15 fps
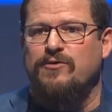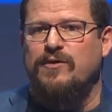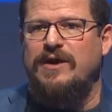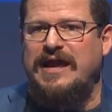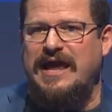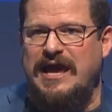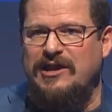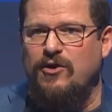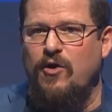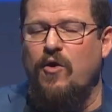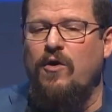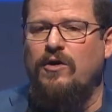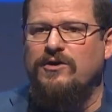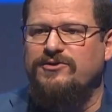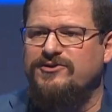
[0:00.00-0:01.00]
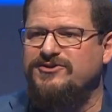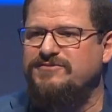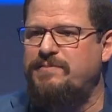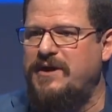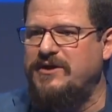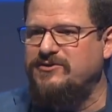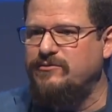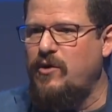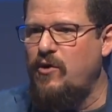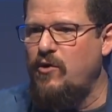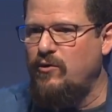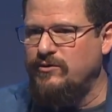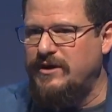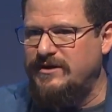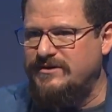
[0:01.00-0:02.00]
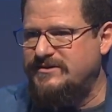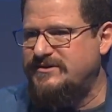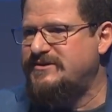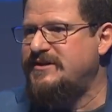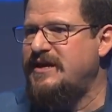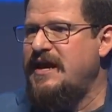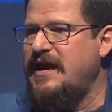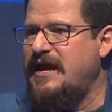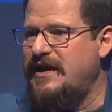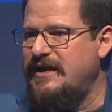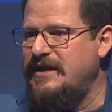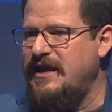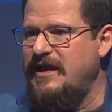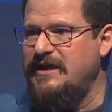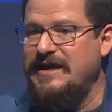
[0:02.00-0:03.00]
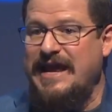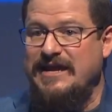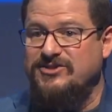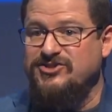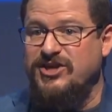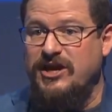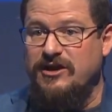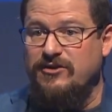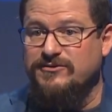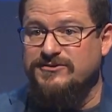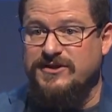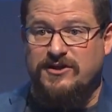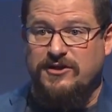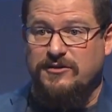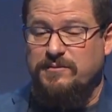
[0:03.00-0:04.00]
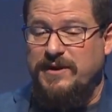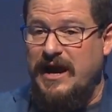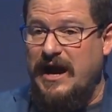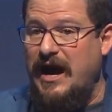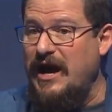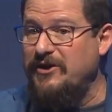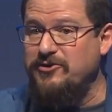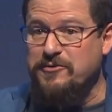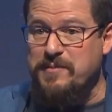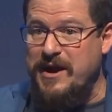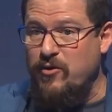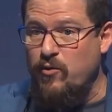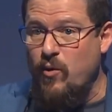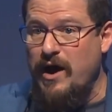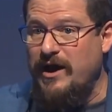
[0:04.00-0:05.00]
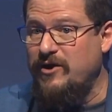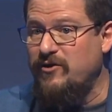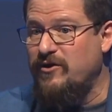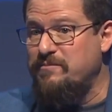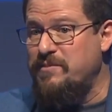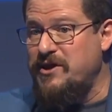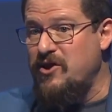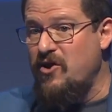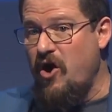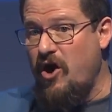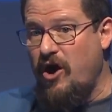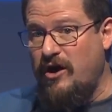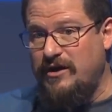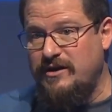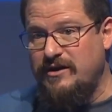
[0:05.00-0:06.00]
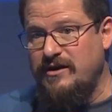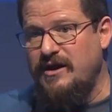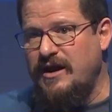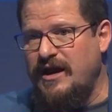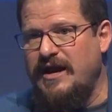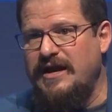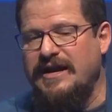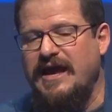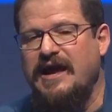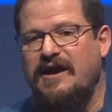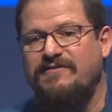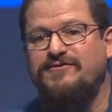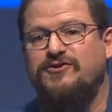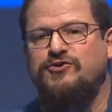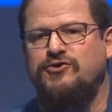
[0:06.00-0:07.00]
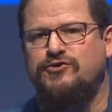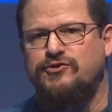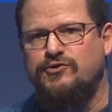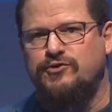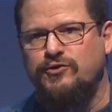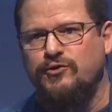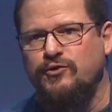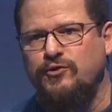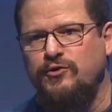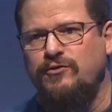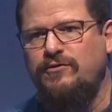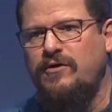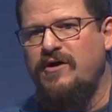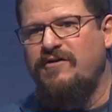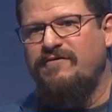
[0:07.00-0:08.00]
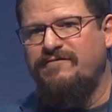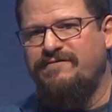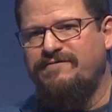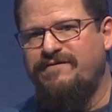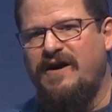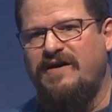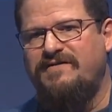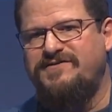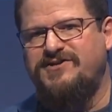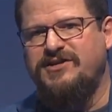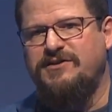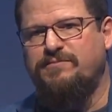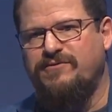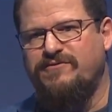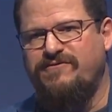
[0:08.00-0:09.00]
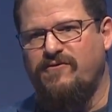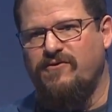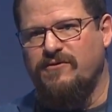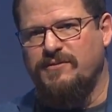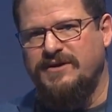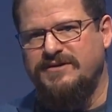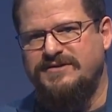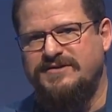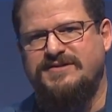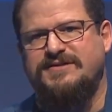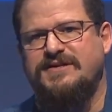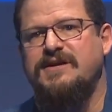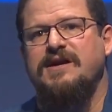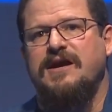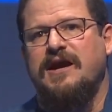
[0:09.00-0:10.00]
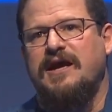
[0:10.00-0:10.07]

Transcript: aggregate all of their spectrum holdings and then get channels that could be 100 meg wide or beyond and have true 5G performance